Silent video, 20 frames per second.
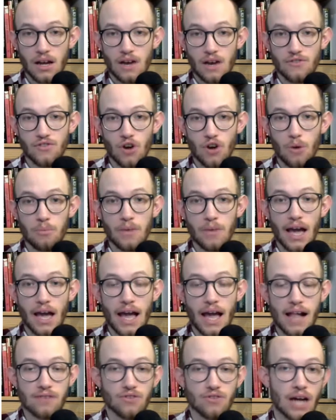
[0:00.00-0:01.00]
From
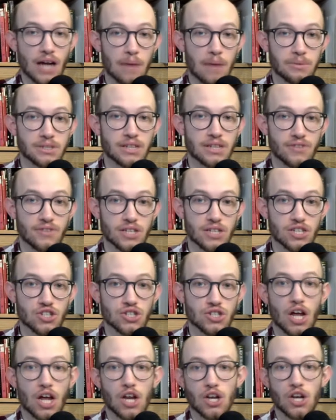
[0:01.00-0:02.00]
L. Ron Hubbard
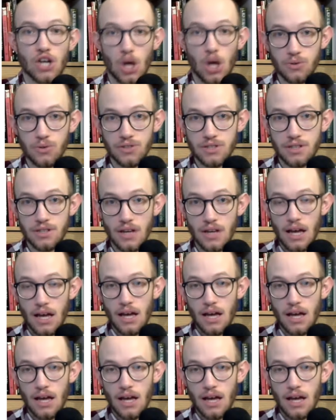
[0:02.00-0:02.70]
definition notes.